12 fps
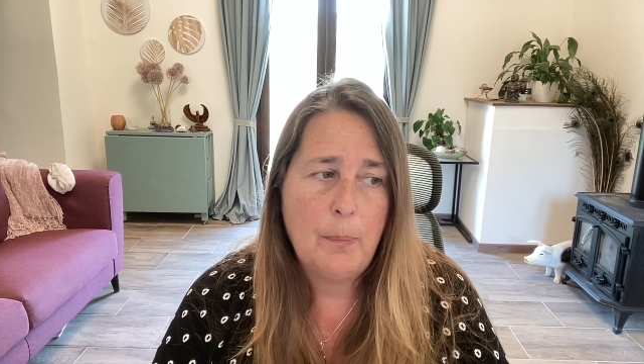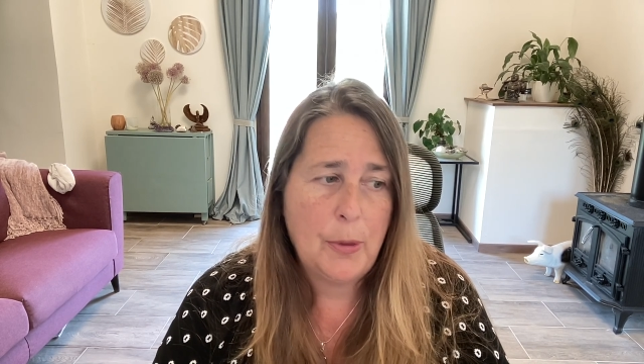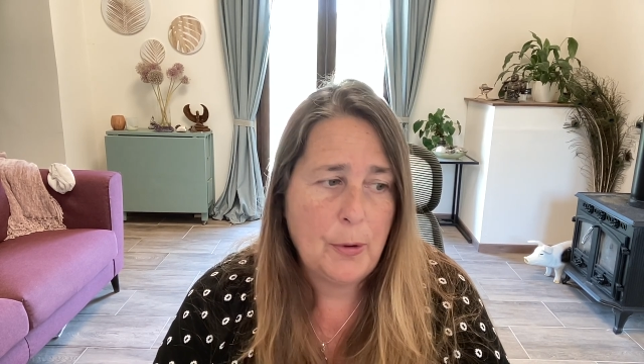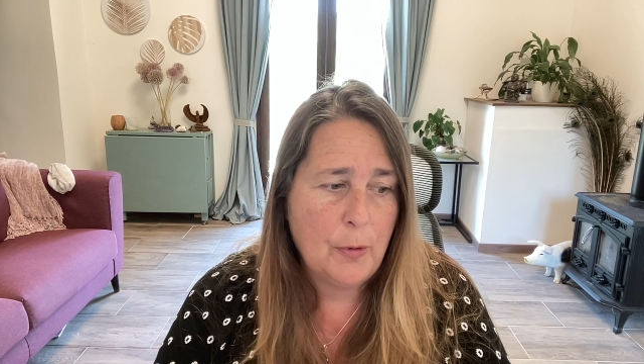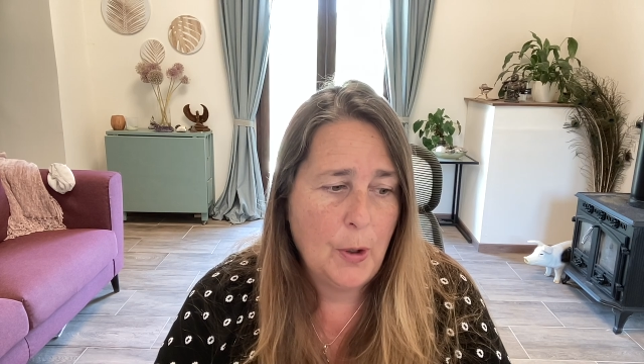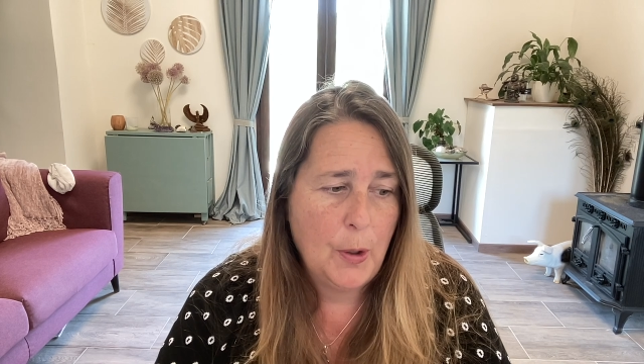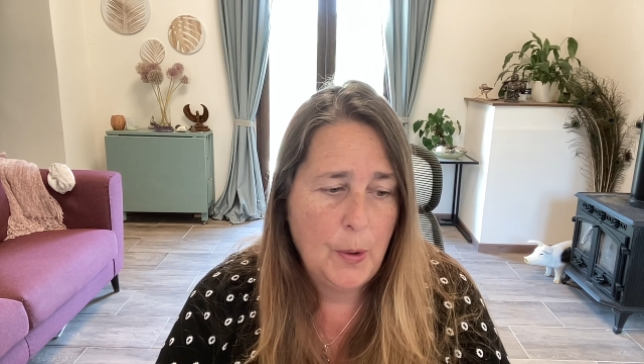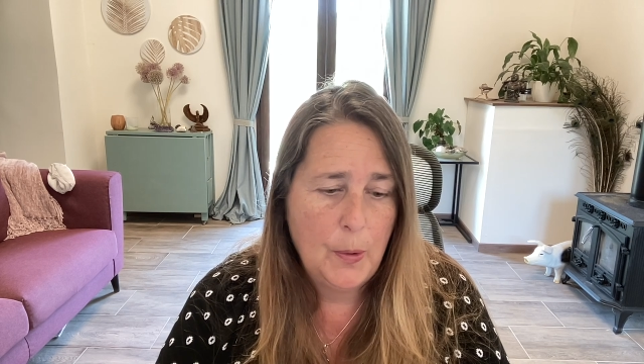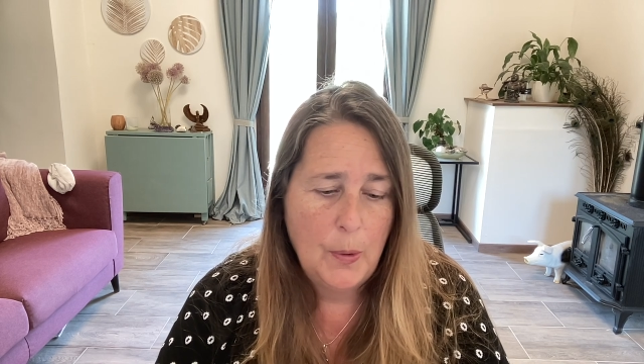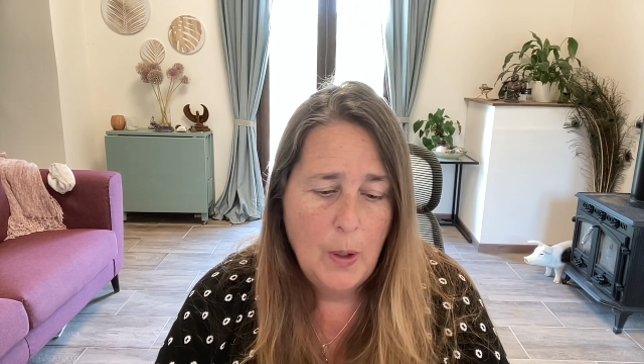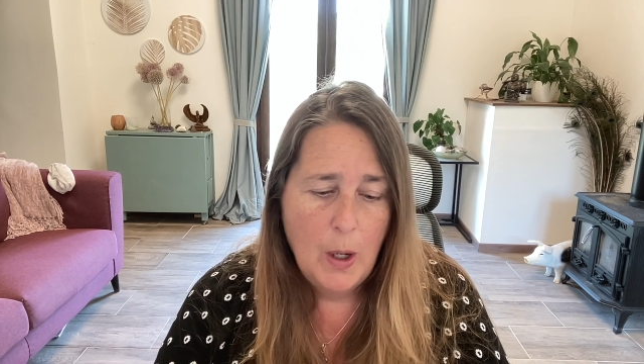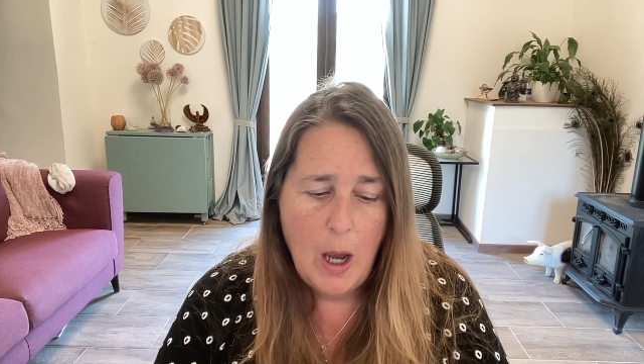
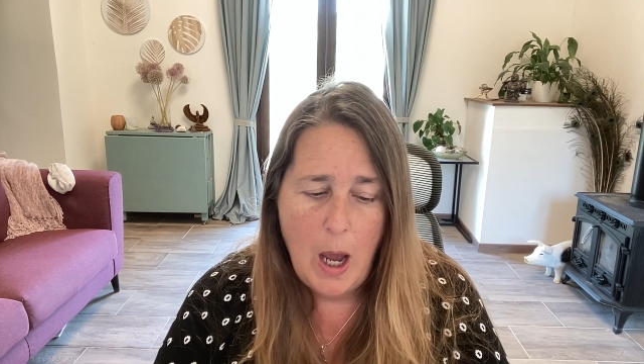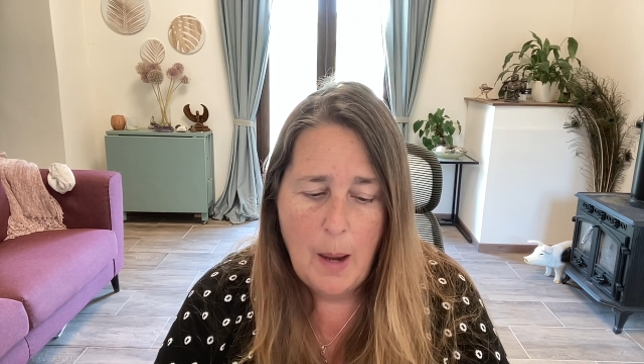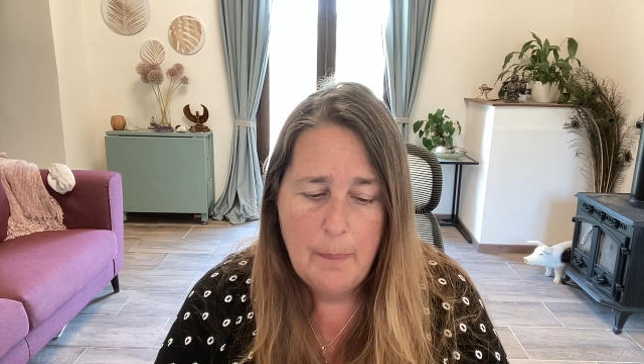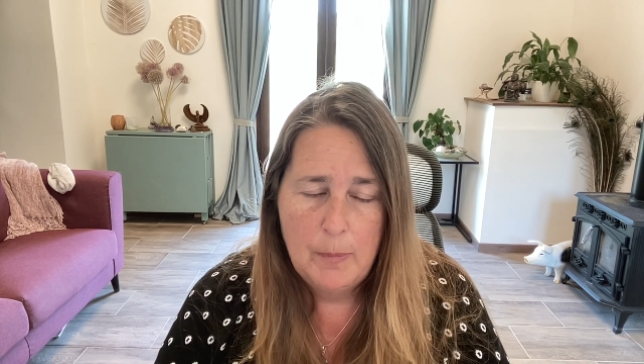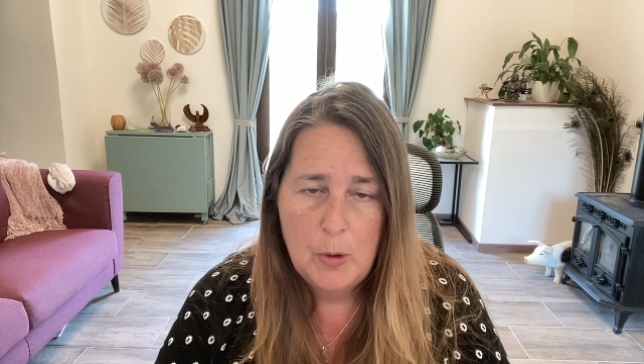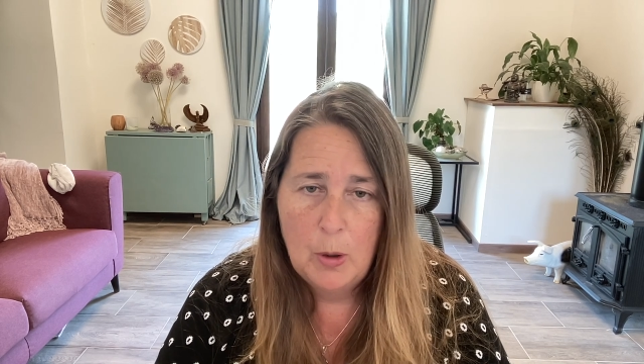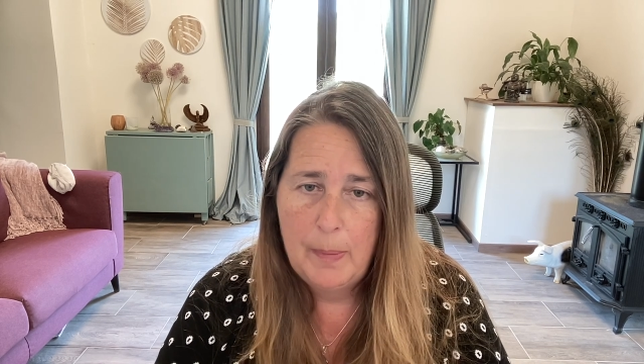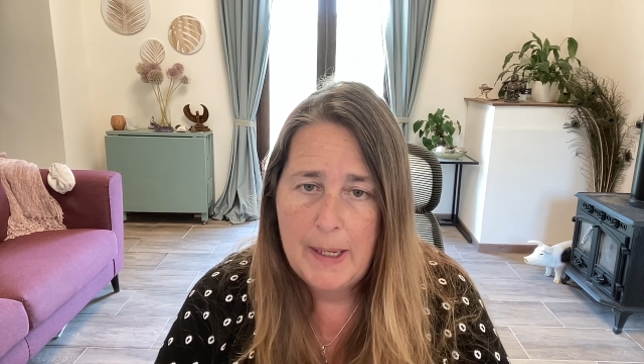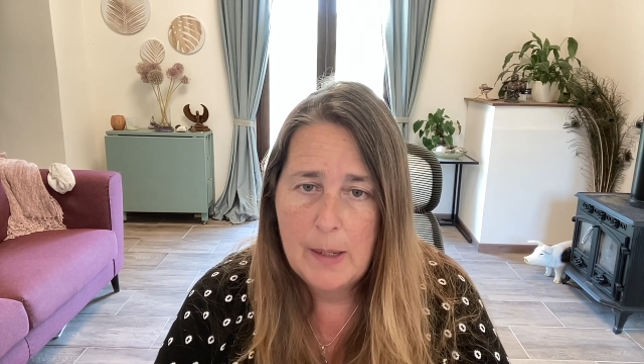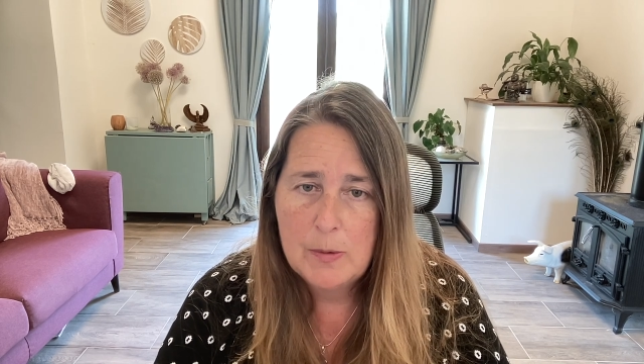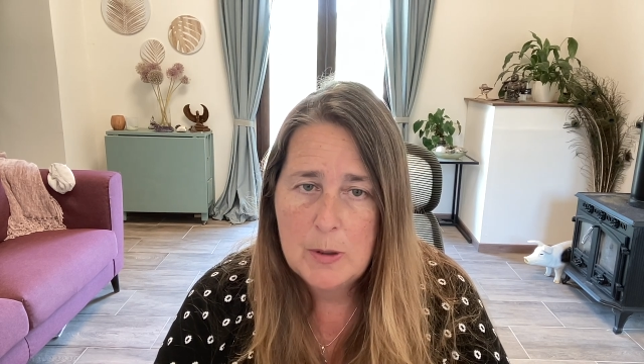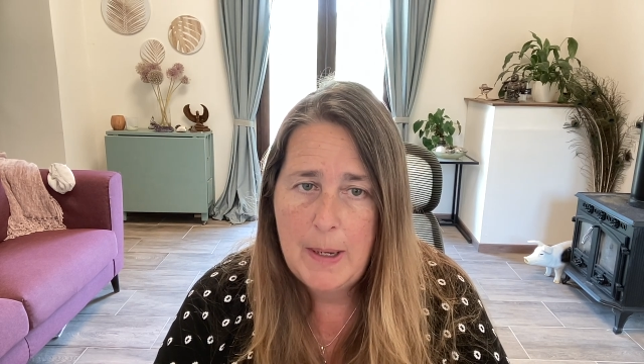Through not being
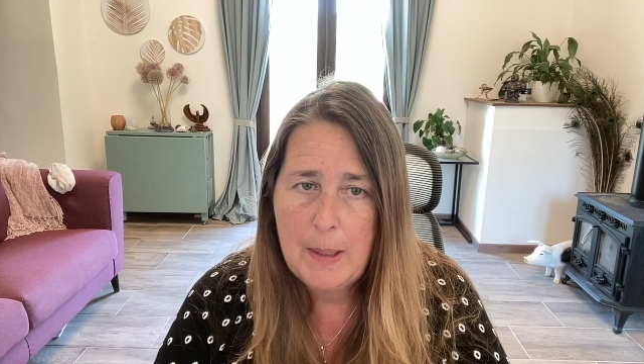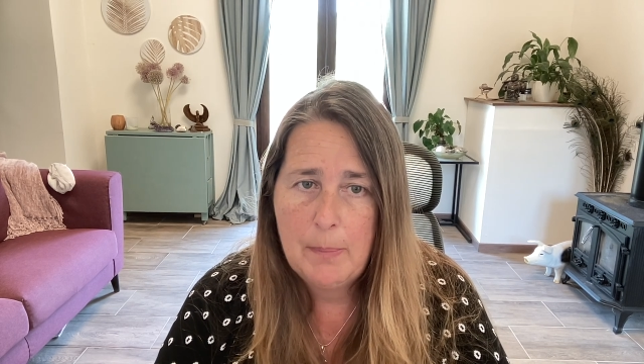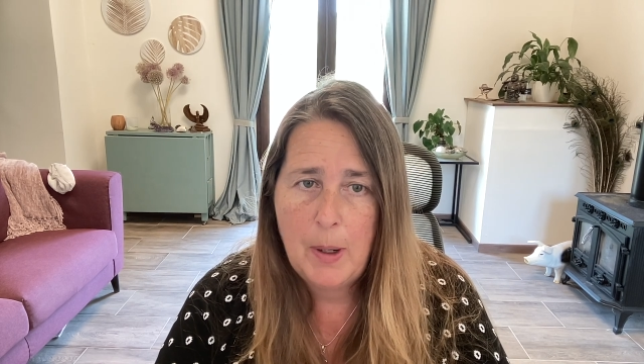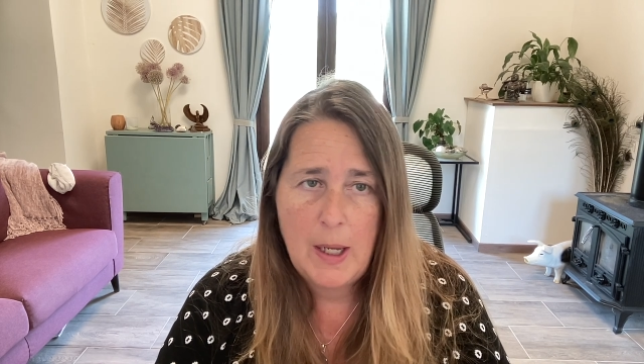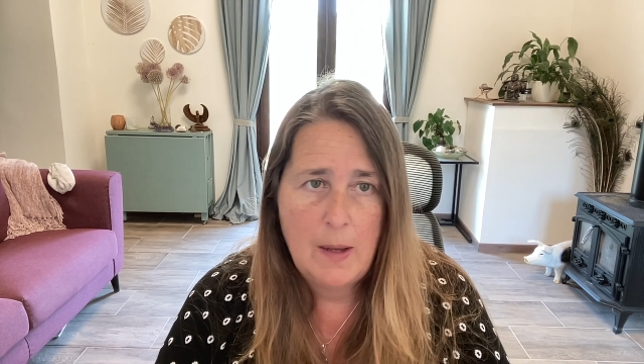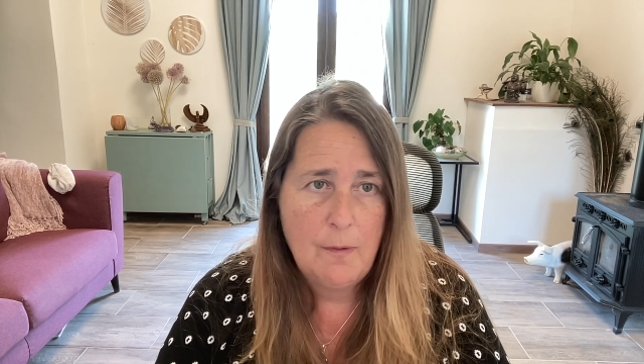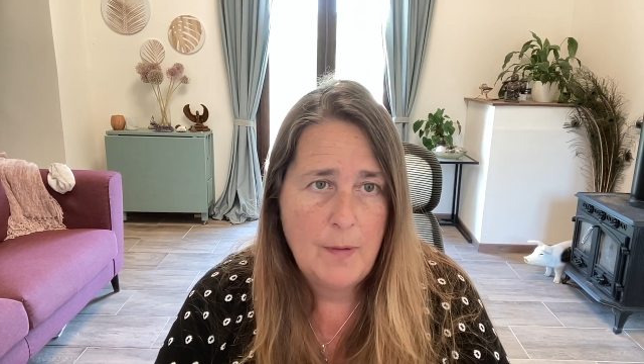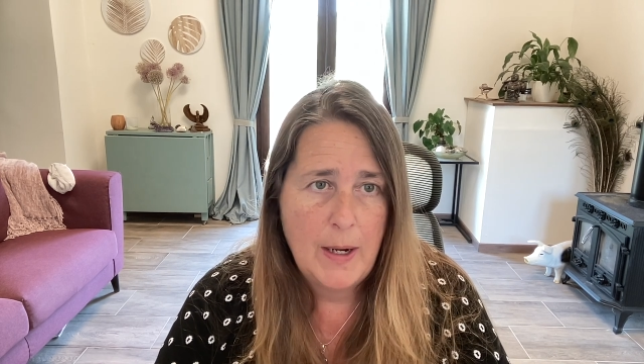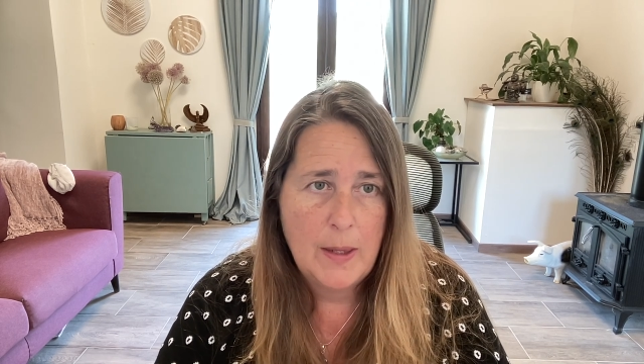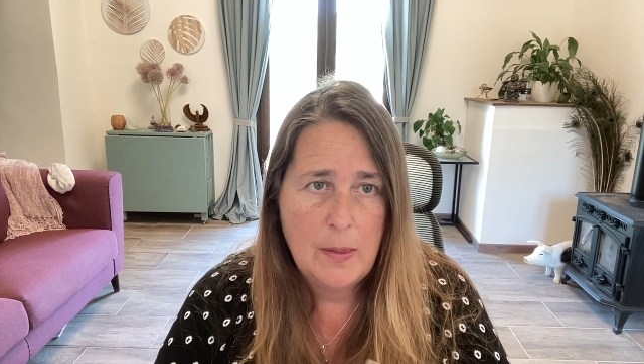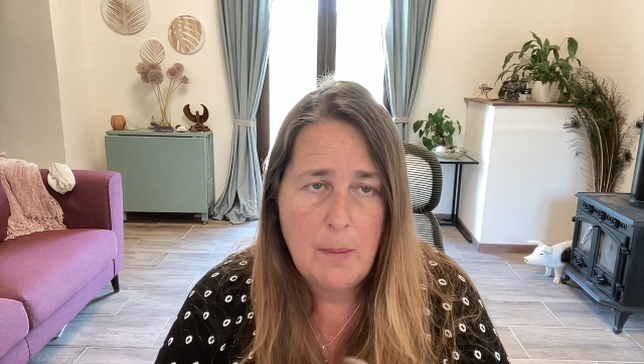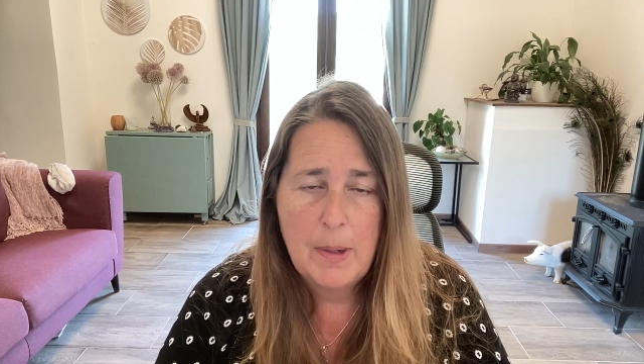able to make money,
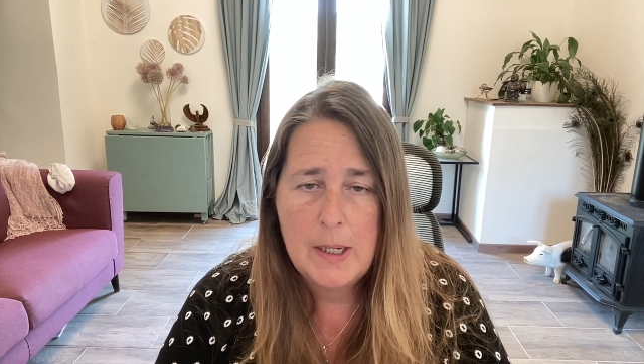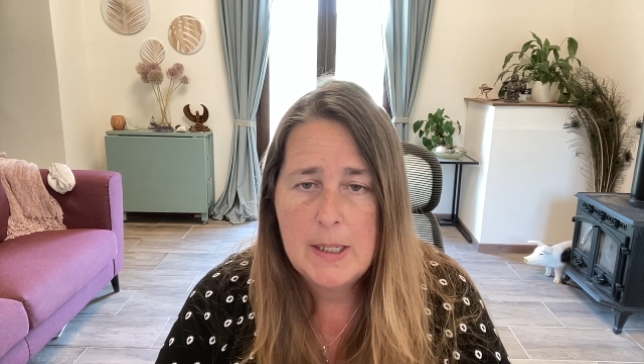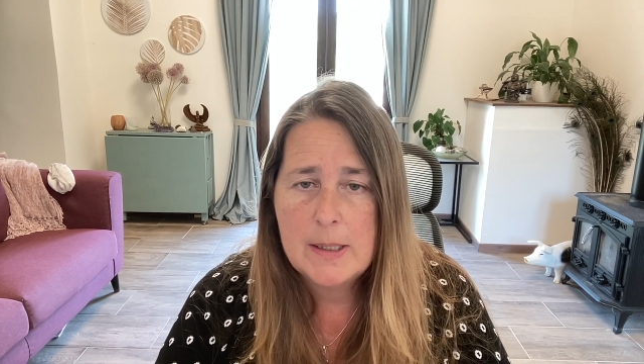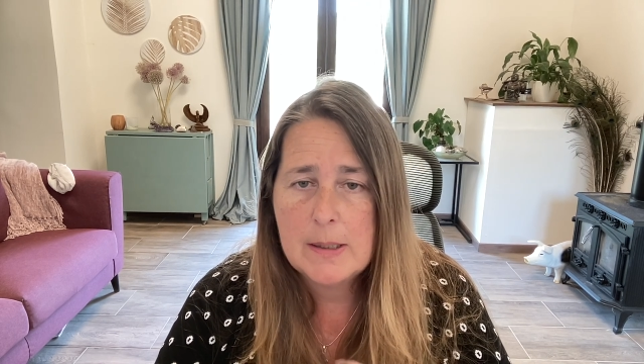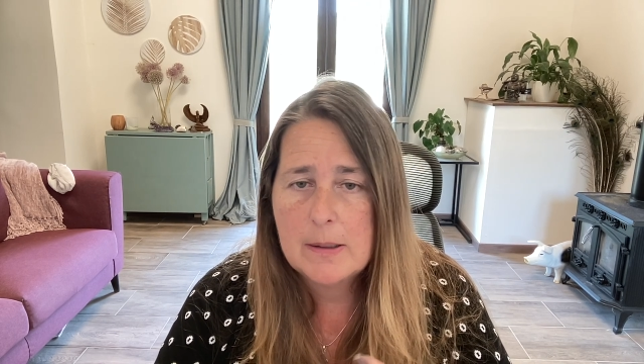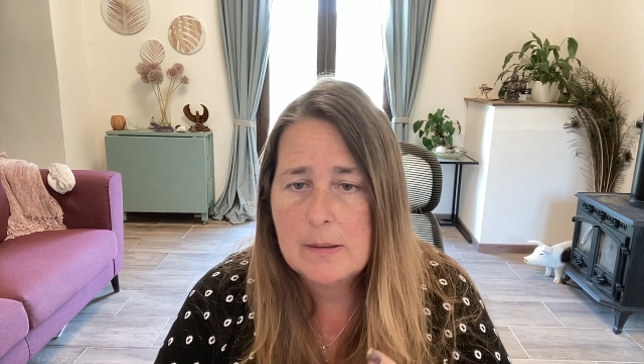feeling that money